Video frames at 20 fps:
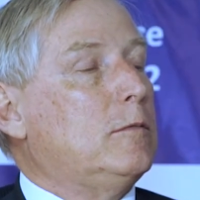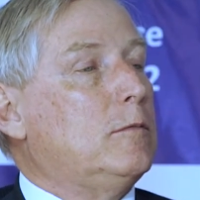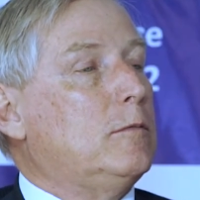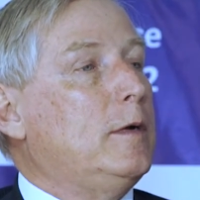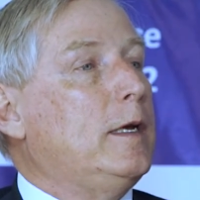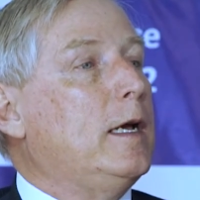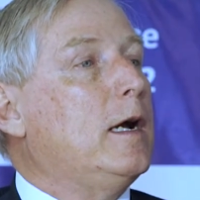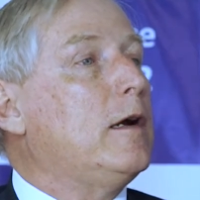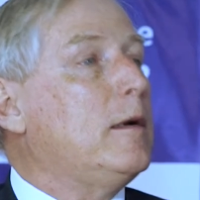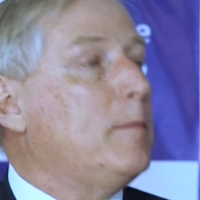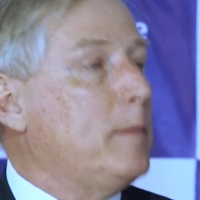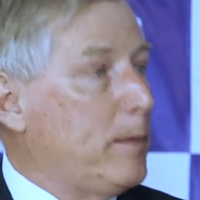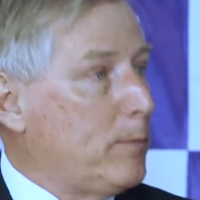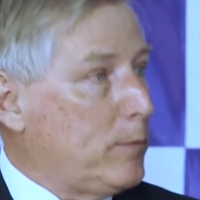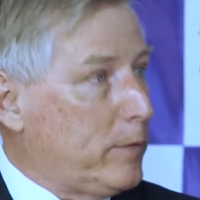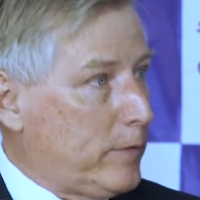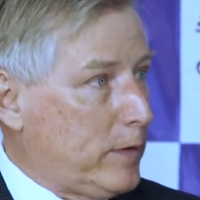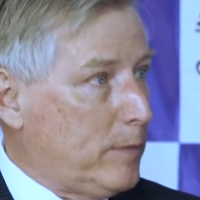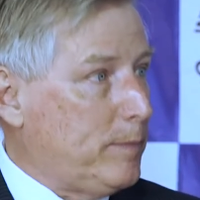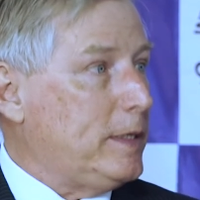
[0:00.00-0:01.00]
We are a
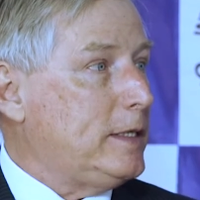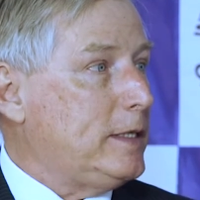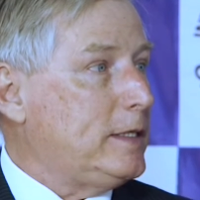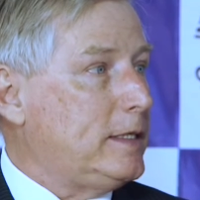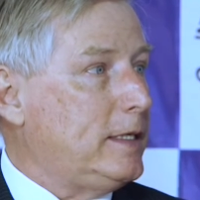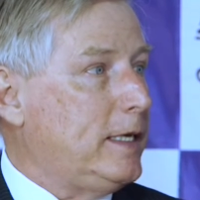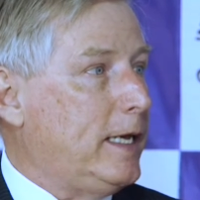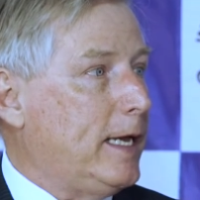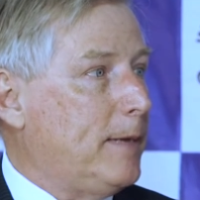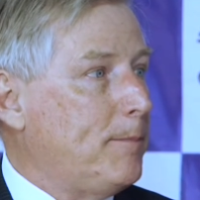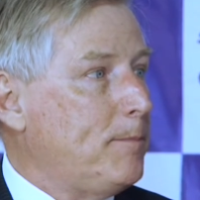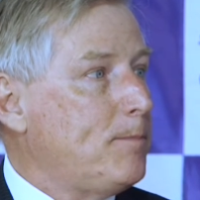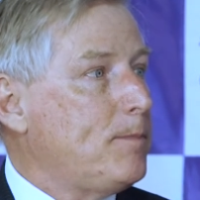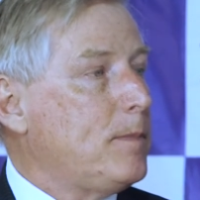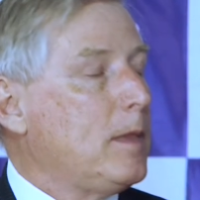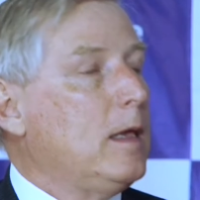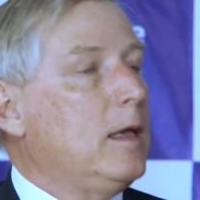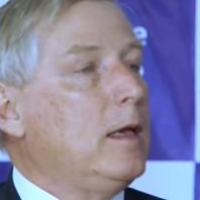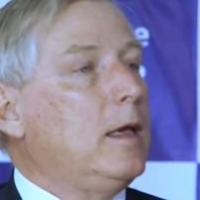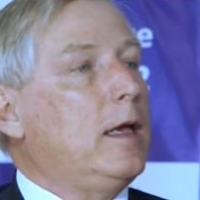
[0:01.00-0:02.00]
member of the BCM,
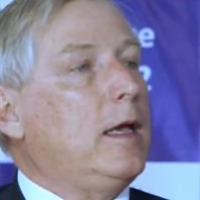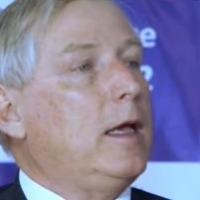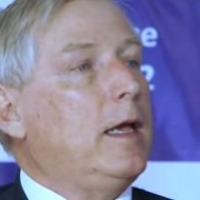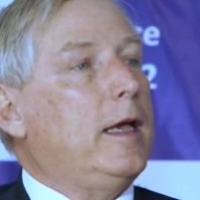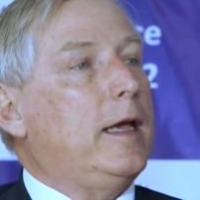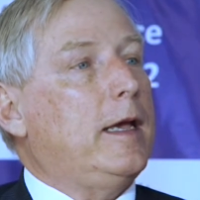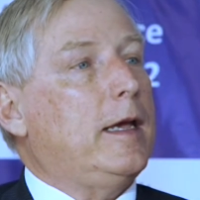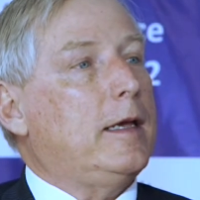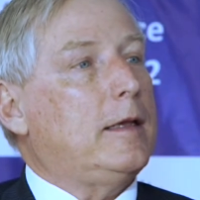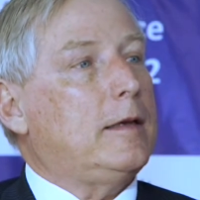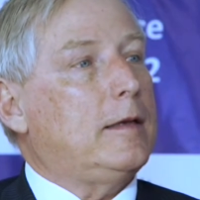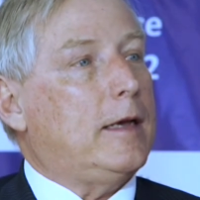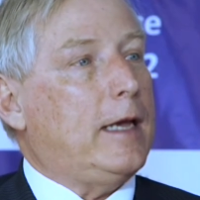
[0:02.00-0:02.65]
and